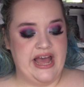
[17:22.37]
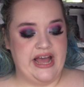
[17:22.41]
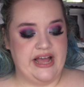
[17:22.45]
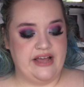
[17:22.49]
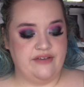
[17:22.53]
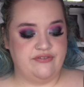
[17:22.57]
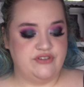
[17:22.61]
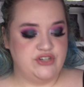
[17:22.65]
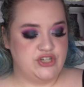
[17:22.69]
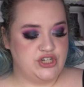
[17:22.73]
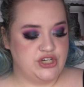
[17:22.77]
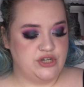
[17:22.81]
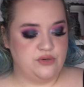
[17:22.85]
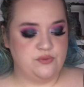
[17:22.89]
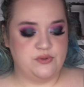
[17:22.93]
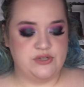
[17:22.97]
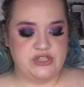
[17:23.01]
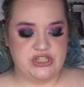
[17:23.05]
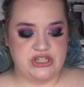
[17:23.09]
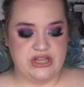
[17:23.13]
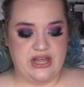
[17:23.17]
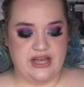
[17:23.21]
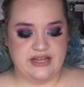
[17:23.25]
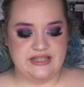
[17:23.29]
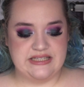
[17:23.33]
If you do, would
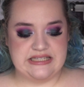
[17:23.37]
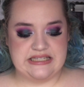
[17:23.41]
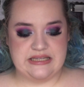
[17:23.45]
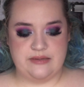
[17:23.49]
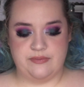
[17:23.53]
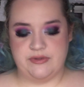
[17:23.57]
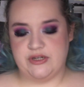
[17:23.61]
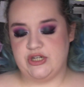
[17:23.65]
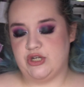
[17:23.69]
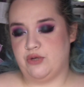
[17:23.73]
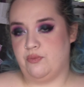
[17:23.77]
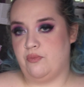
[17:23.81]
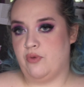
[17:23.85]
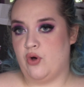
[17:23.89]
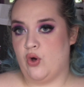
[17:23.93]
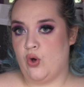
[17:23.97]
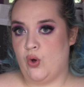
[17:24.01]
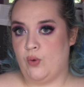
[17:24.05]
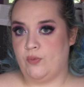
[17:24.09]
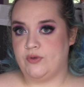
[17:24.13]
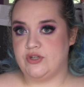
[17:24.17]
you like to see me do more?